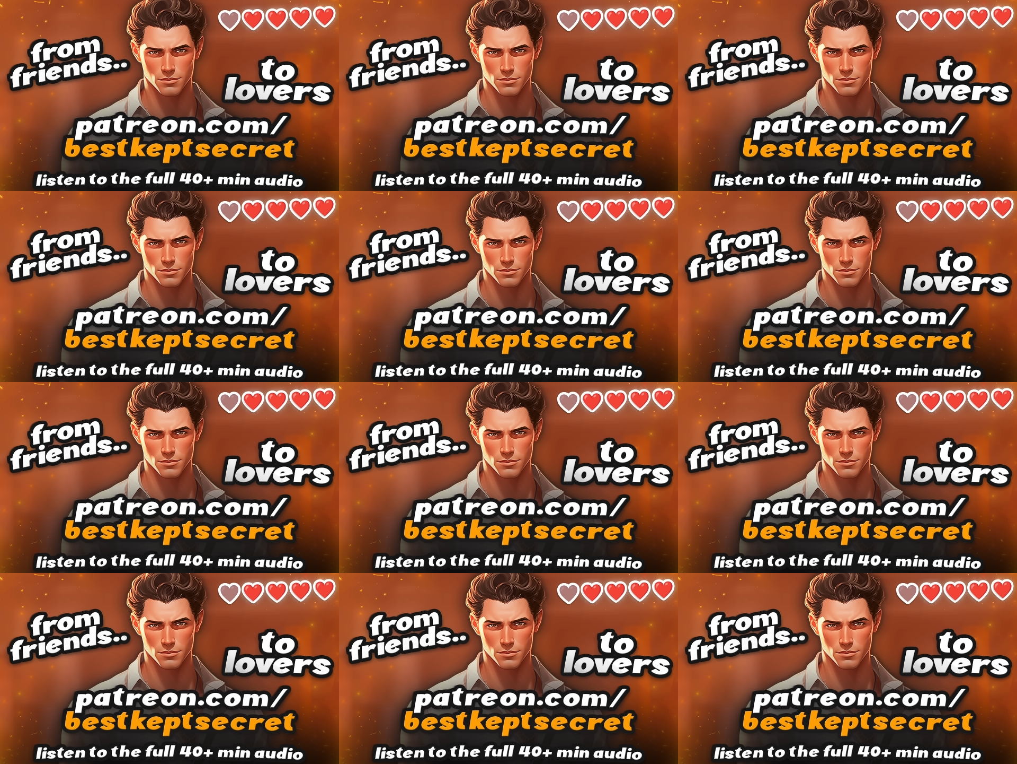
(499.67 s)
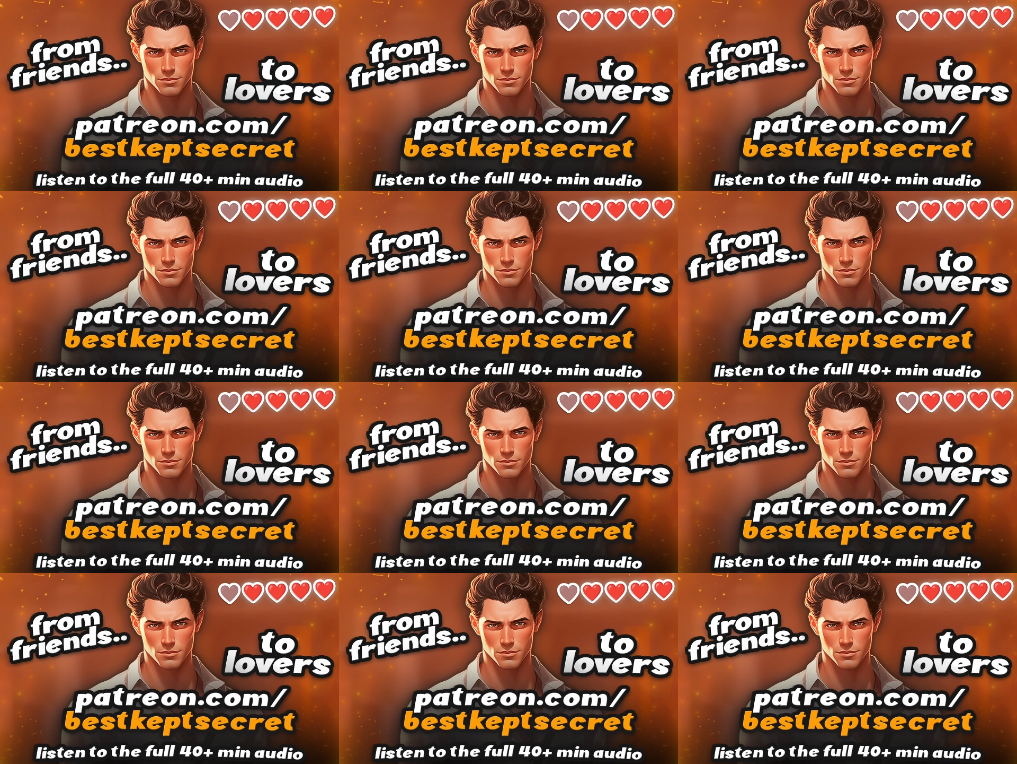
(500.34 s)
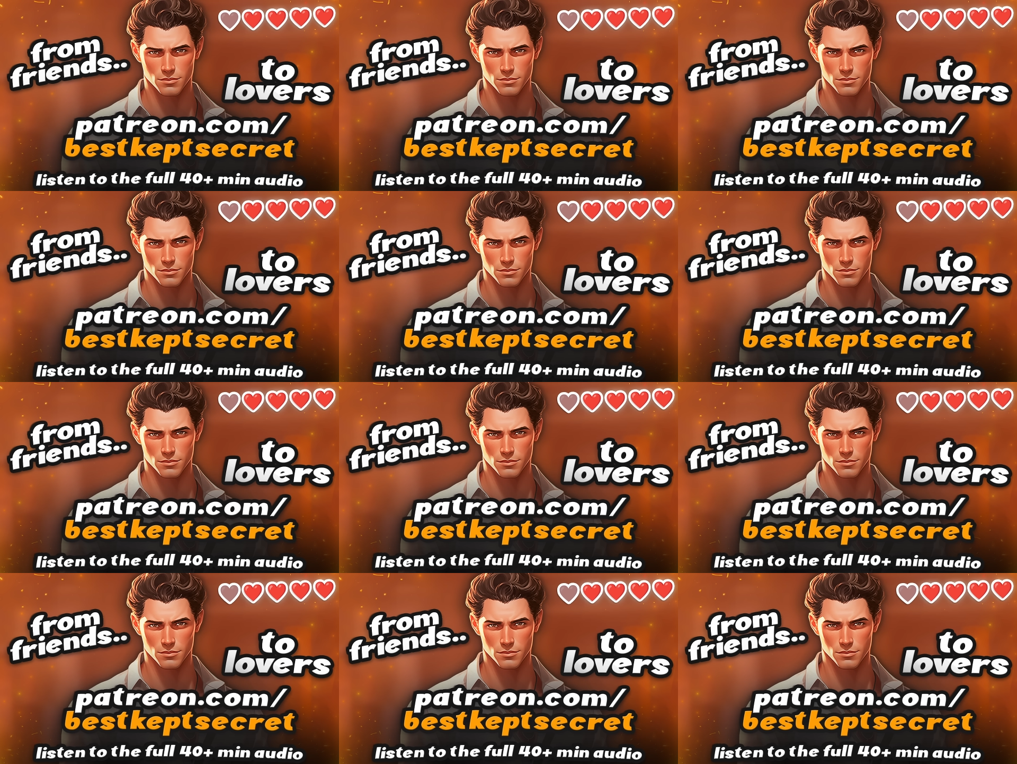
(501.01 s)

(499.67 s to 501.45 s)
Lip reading: No one is speaking in this clip.